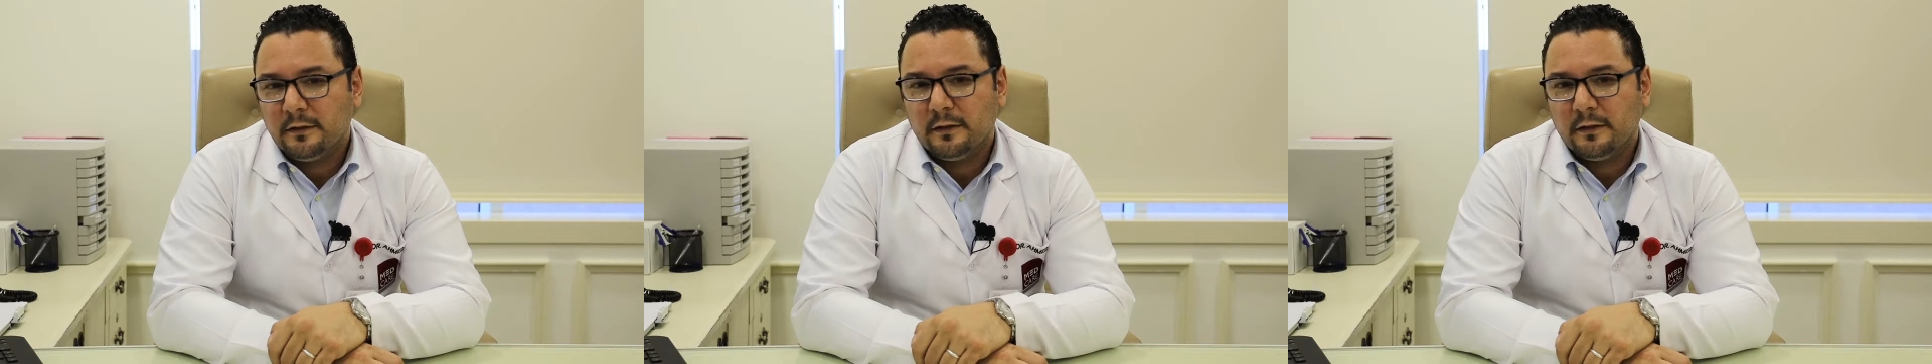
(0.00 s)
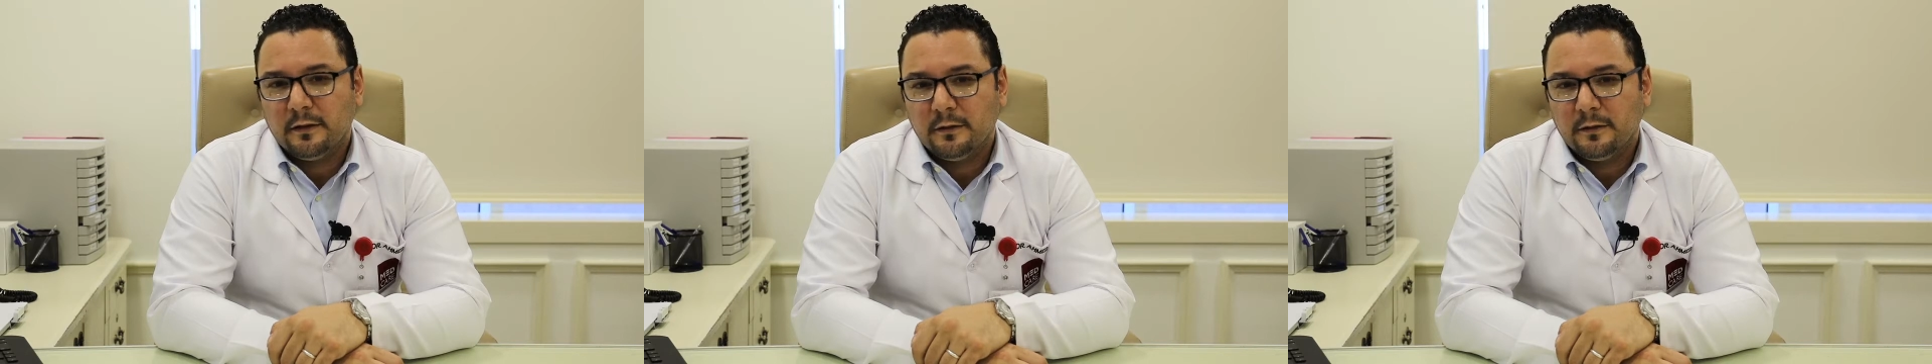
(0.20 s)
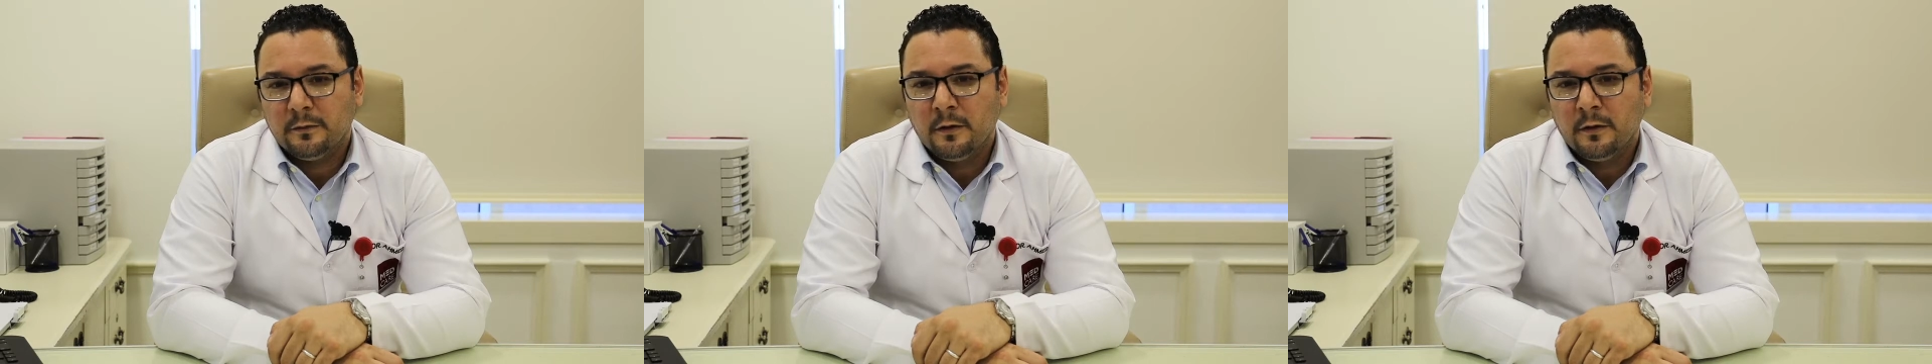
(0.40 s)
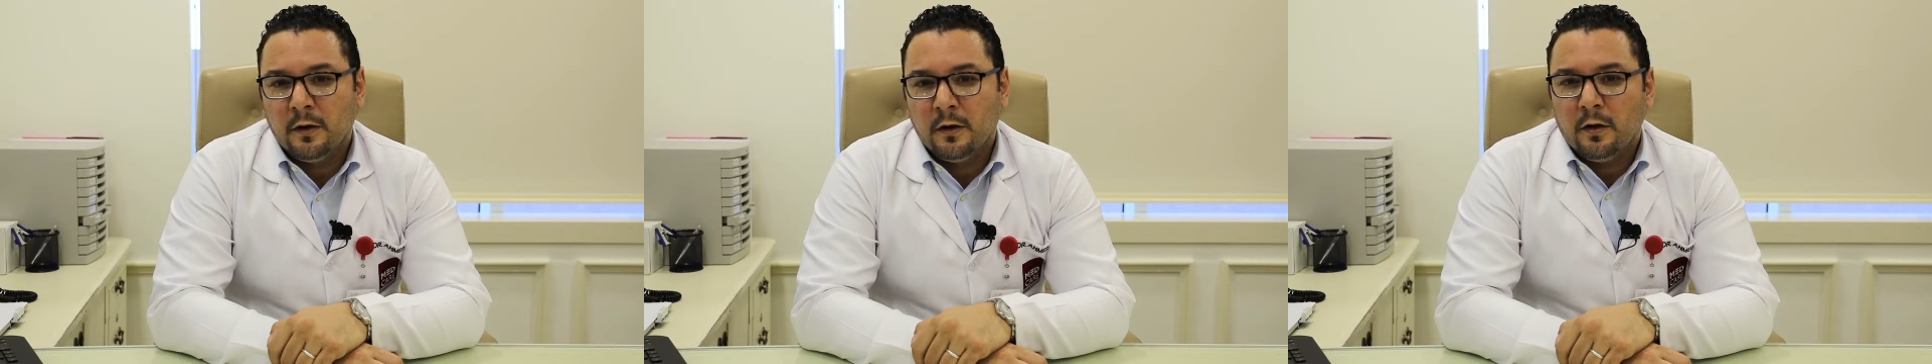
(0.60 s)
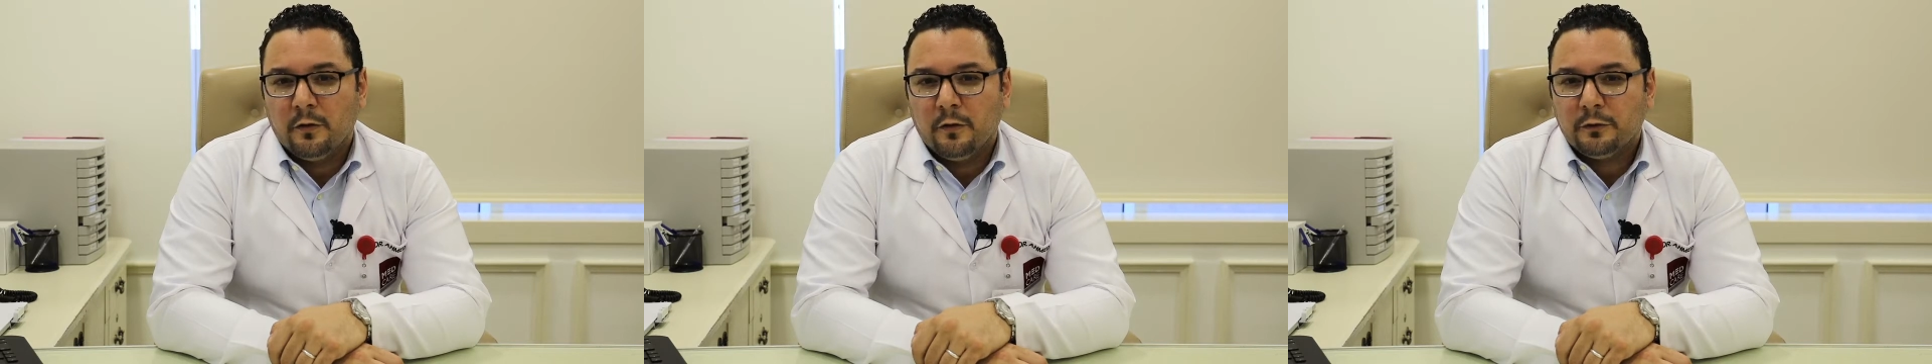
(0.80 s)

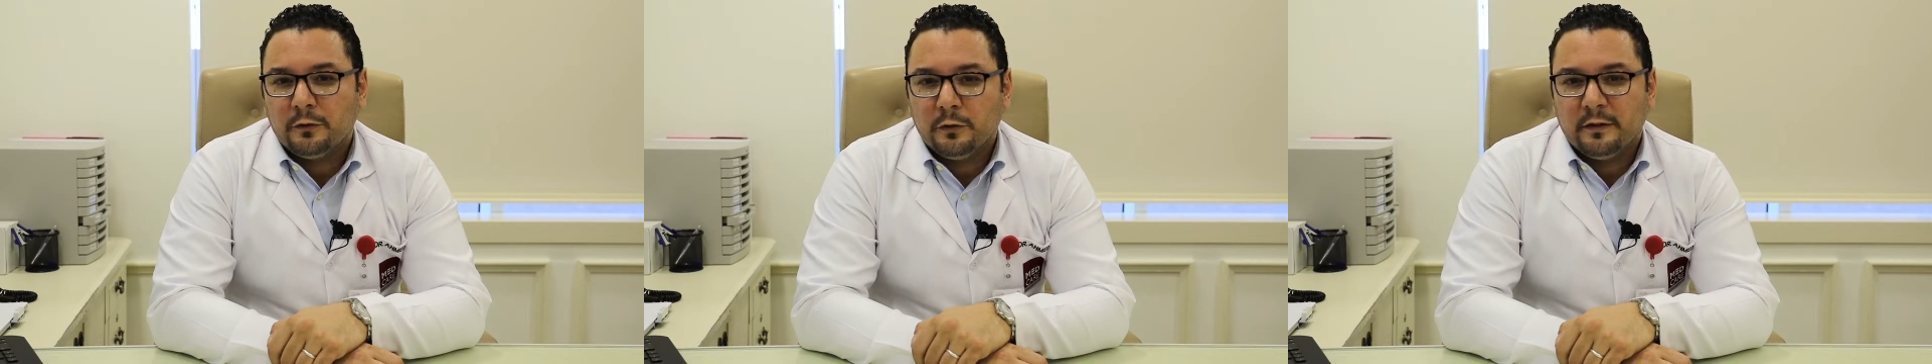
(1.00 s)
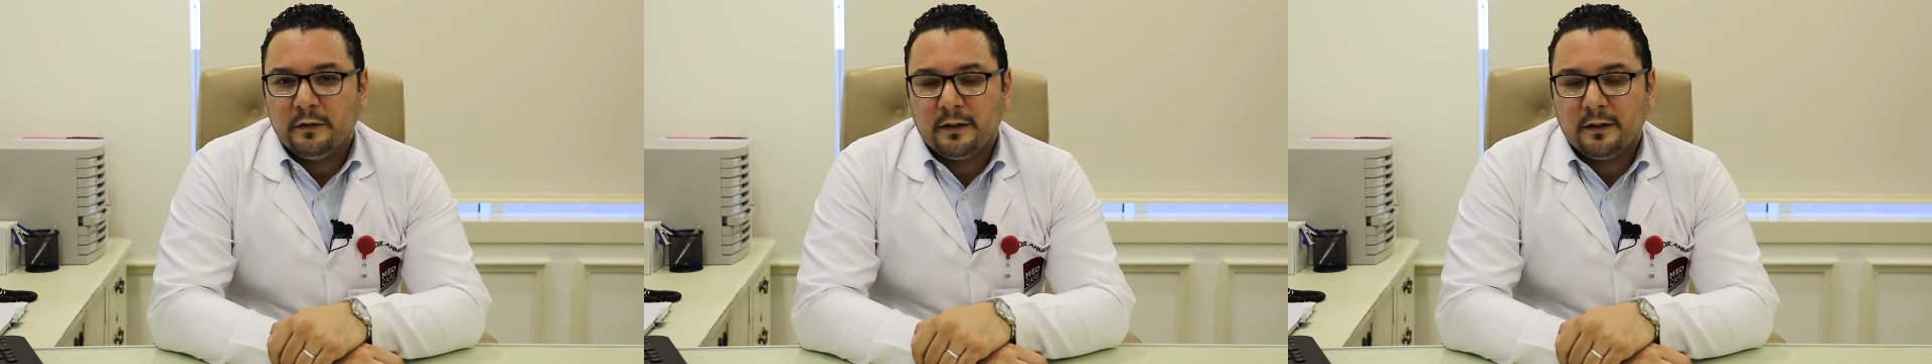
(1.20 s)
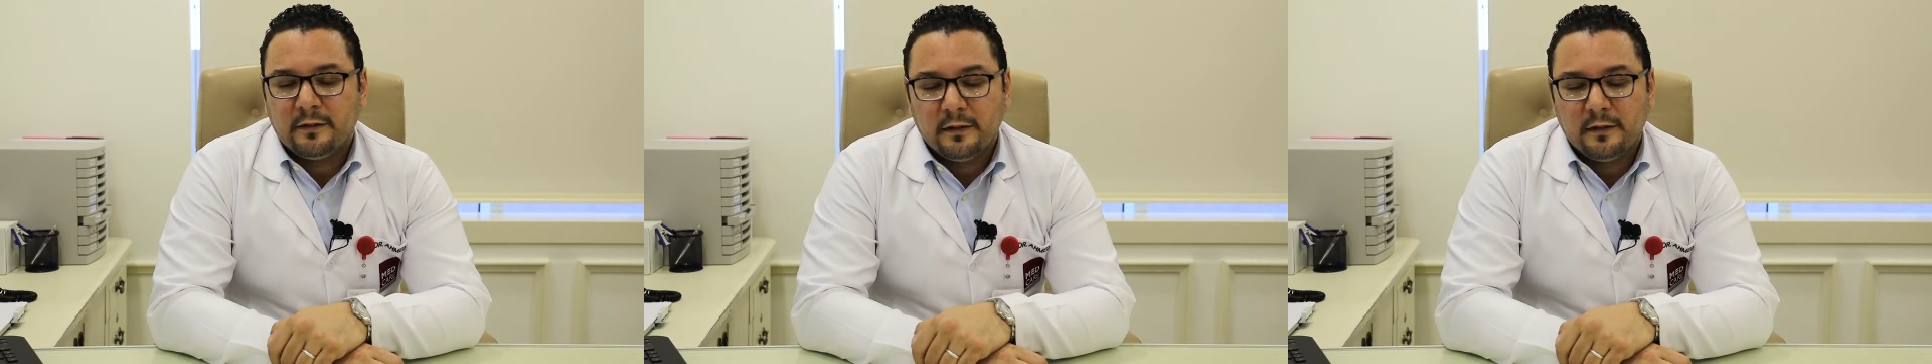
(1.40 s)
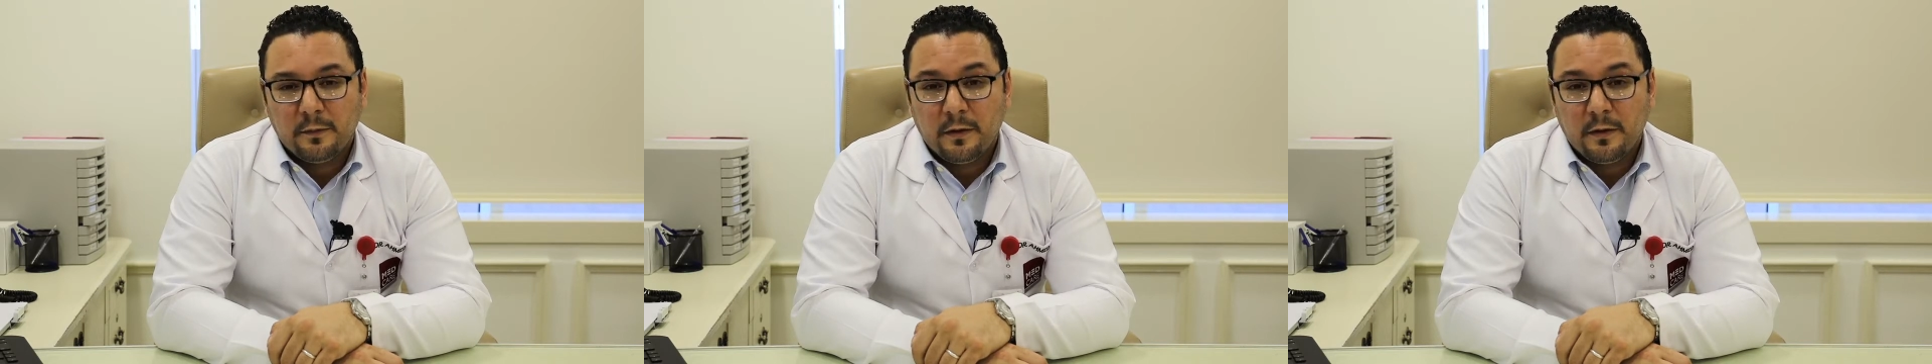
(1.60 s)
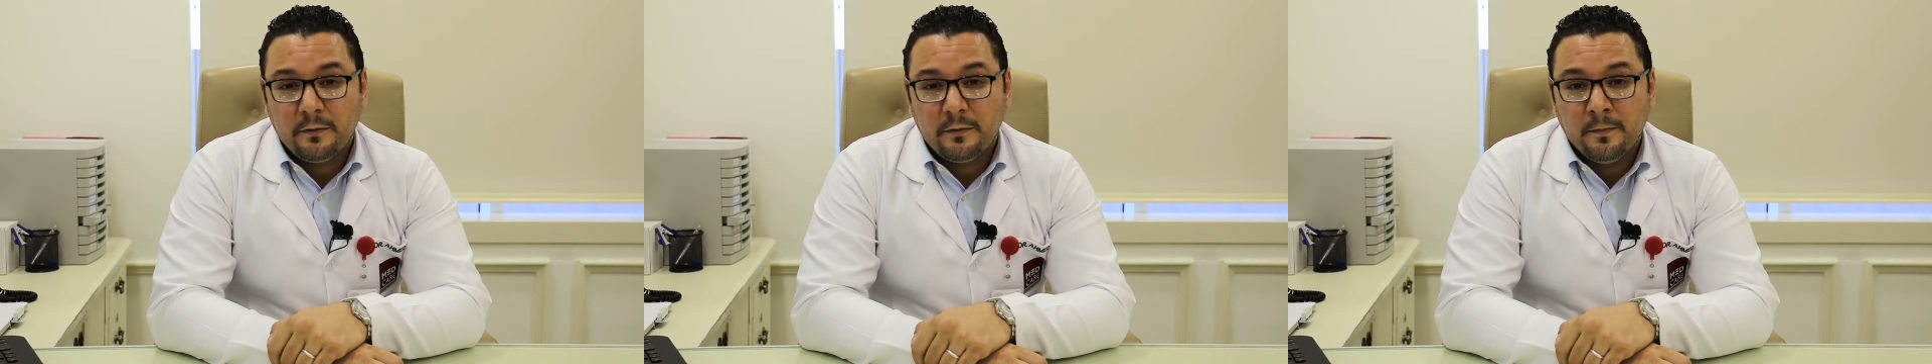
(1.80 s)
of 26 and above,